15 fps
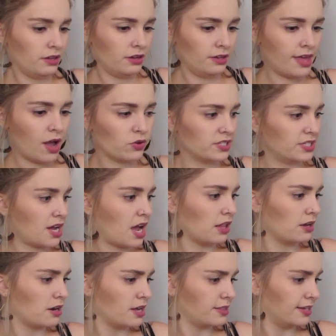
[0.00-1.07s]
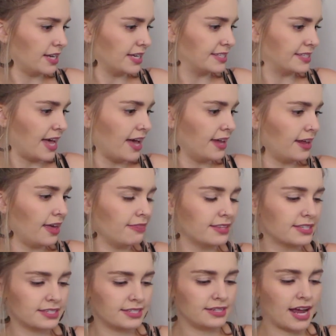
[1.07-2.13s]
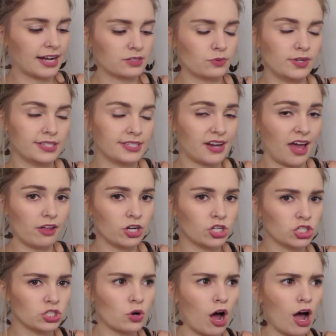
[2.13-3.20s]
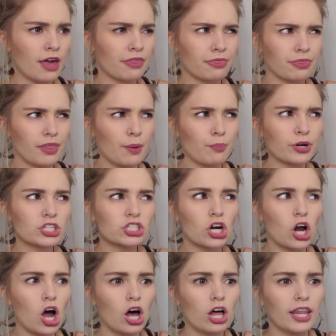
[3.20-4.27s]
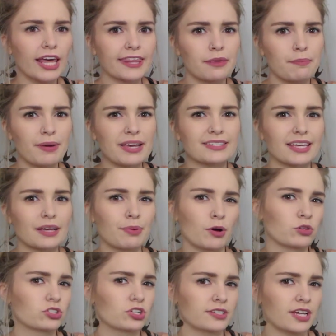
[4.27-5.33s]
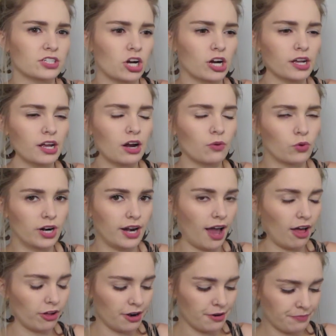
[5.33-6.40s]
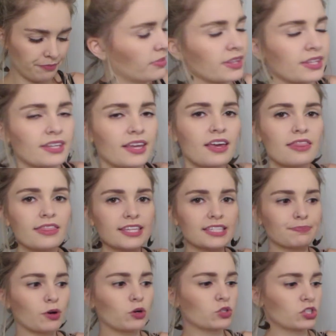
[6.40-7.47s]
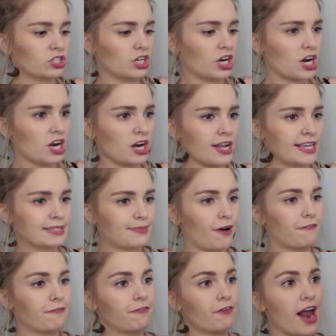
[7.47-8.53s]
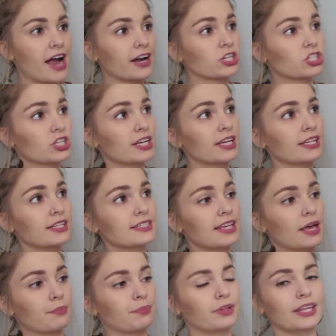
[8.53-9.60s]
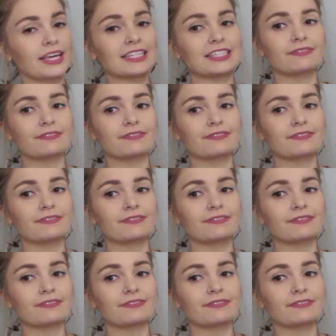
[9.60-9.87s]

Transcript: And that was $1, I think I said. And this next one is $1 too. I'm pretty sure all like the basic posters at Target were $1. This poster is about fractions and place